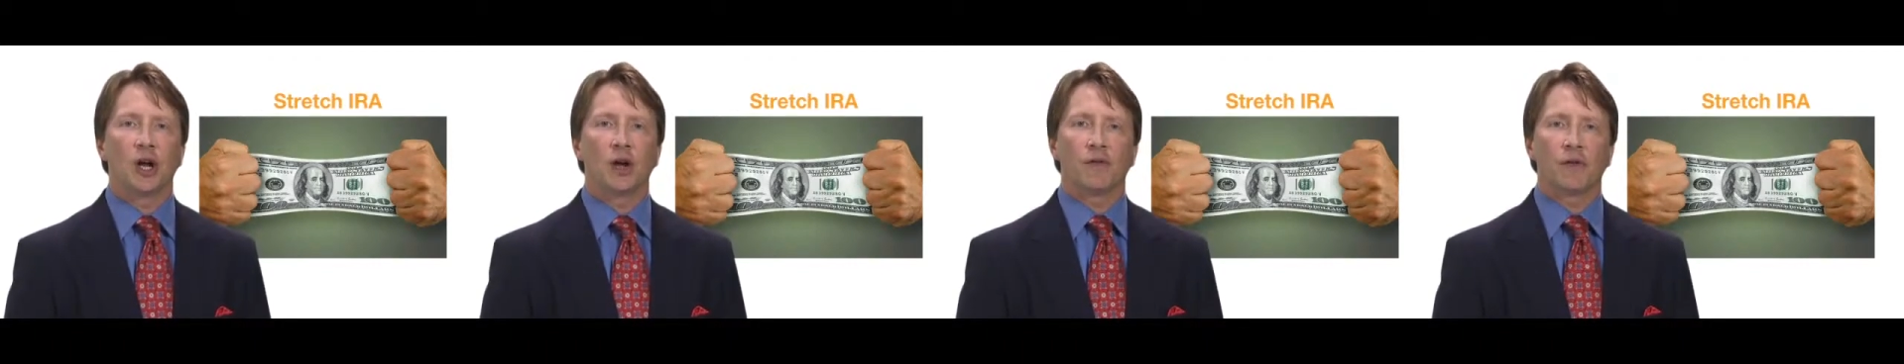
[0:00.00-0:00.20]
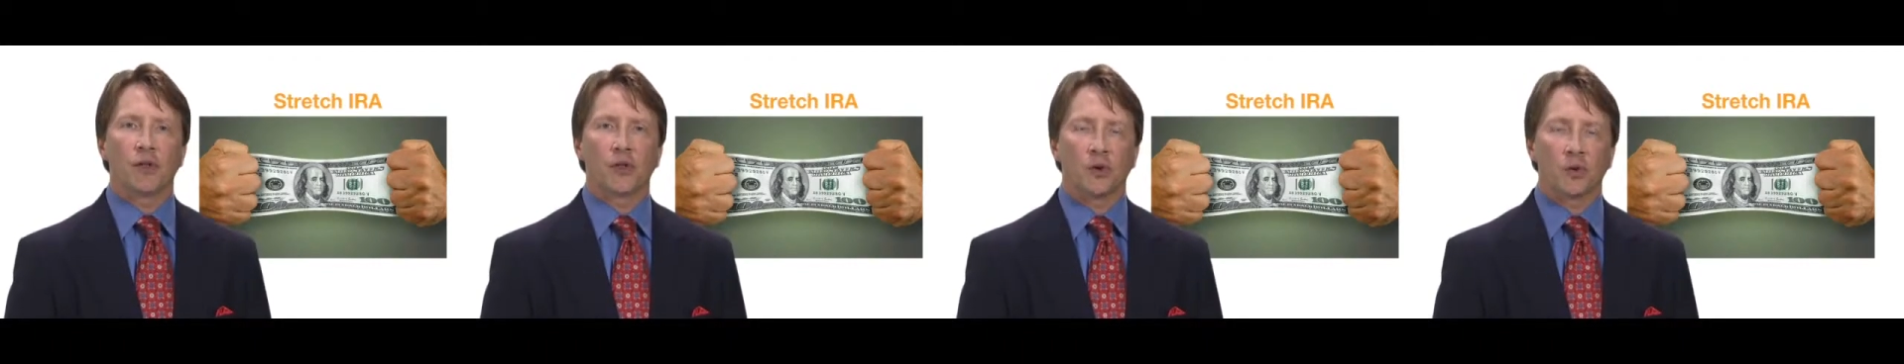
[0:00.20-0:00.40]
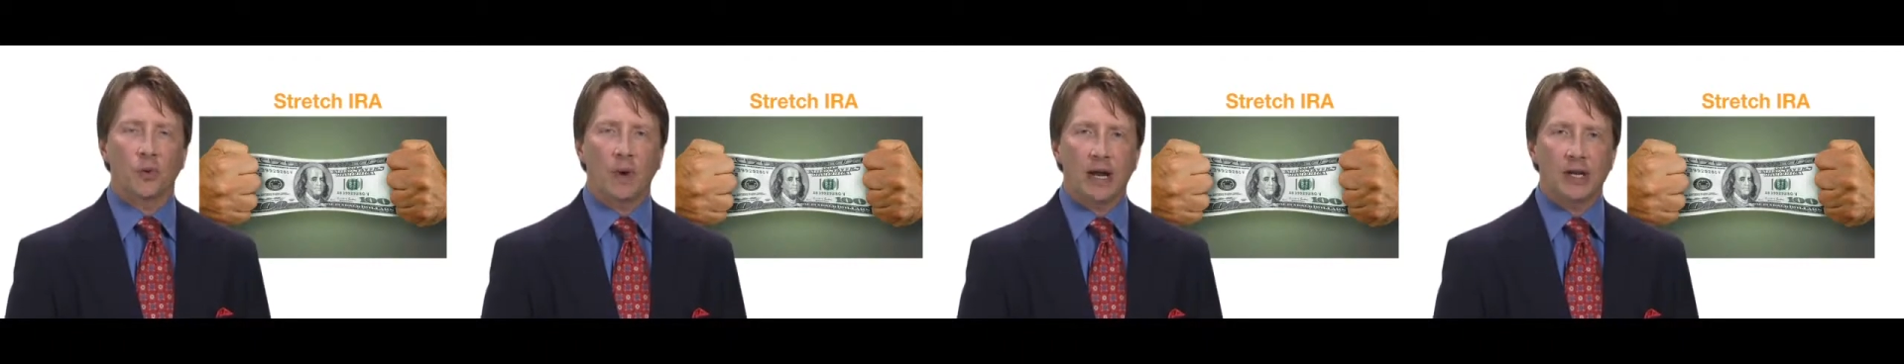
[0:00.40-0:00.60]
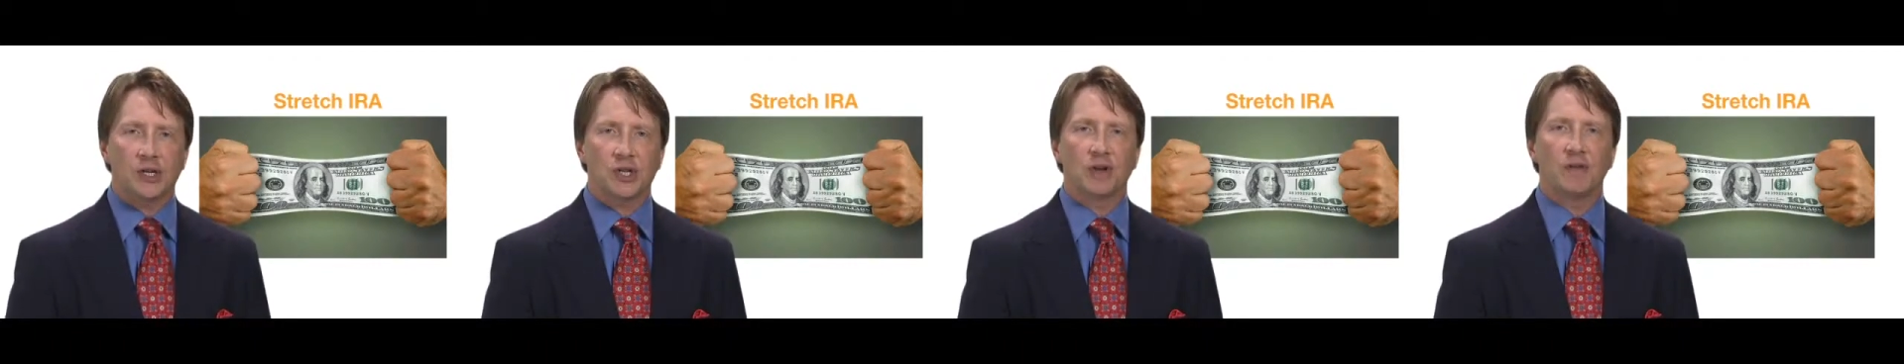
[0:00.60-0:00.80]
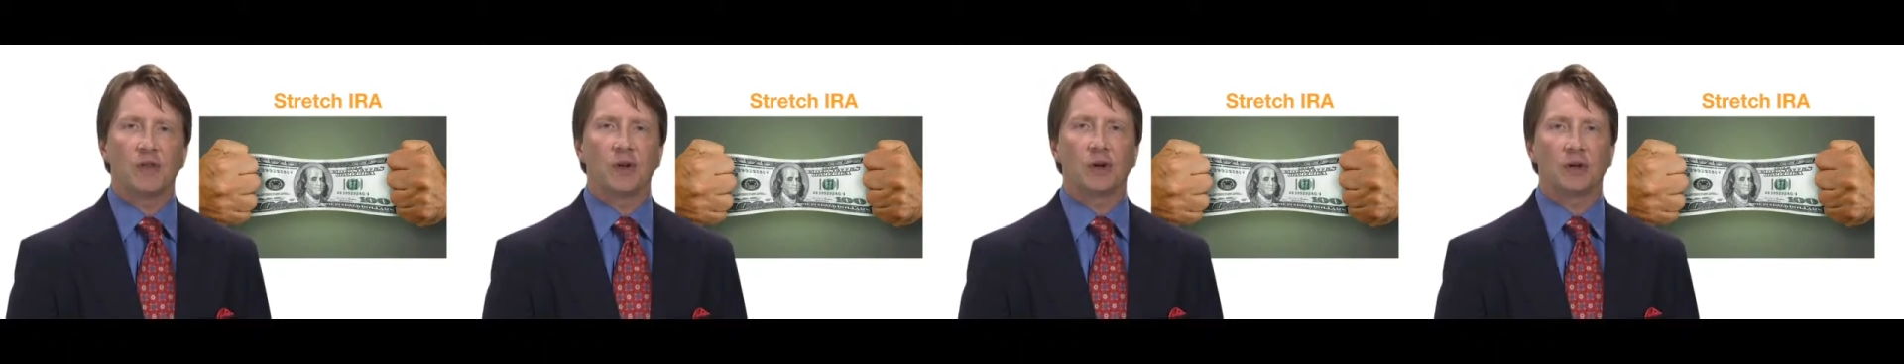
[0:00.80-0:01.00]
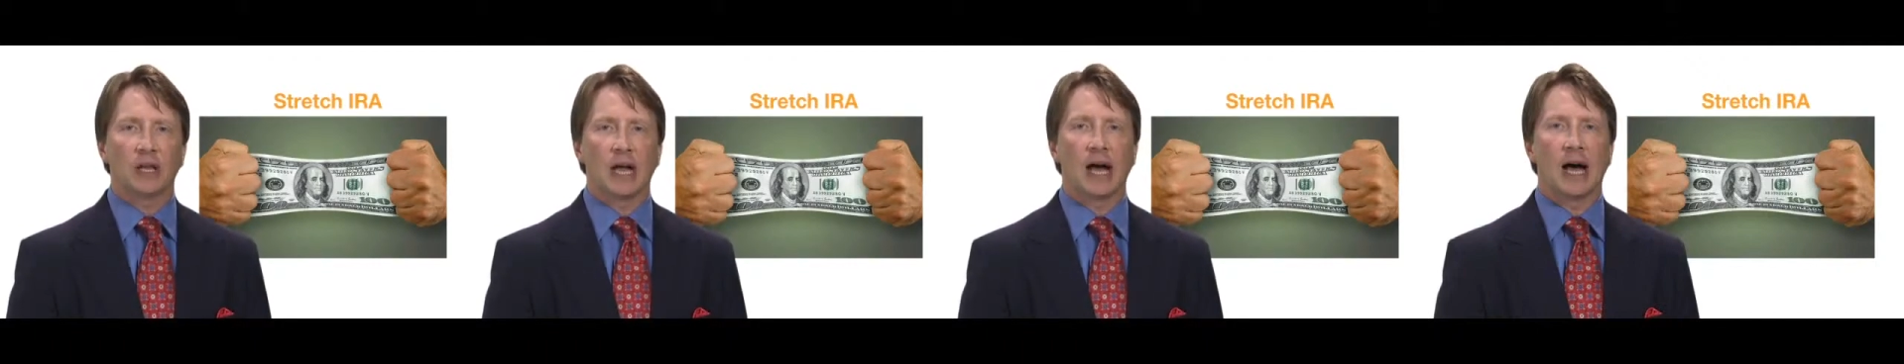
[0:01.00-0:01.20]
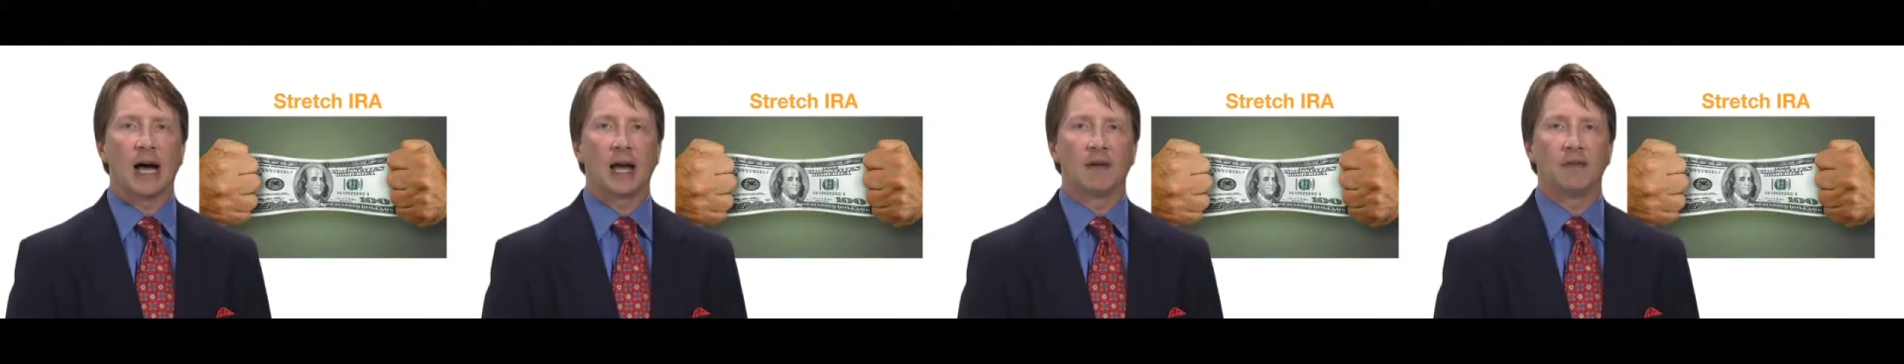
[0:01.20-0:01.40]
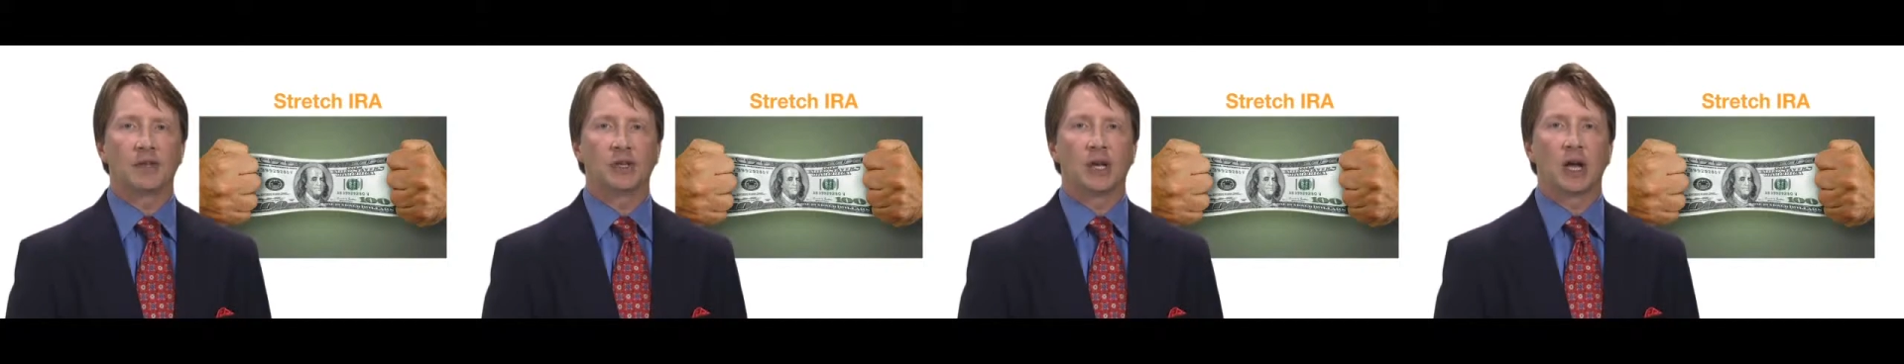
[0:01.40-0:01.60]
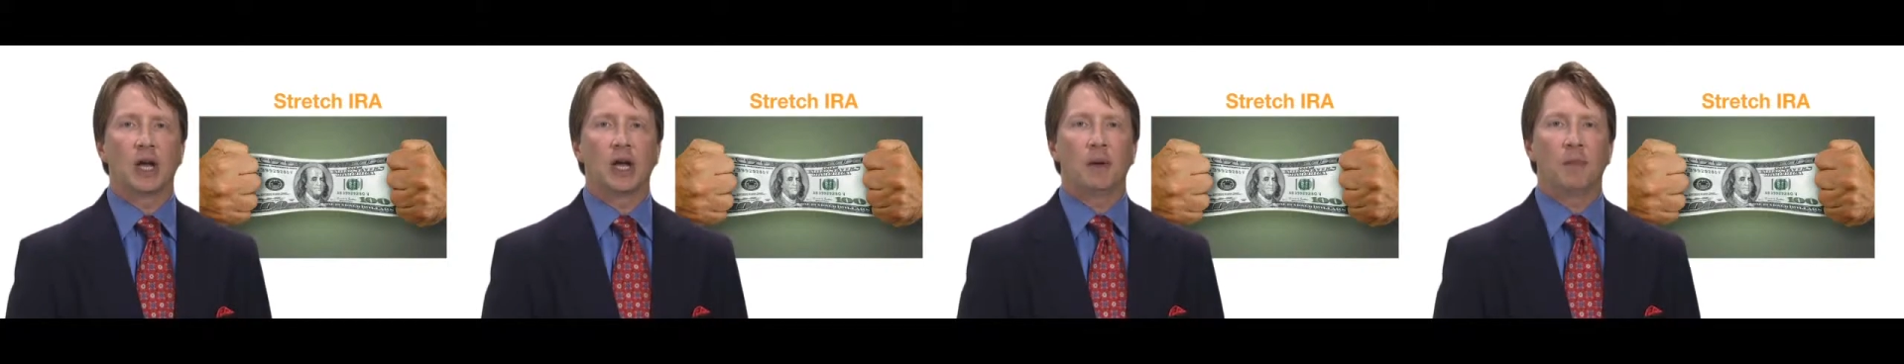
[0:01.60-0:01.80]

for the rest of their lives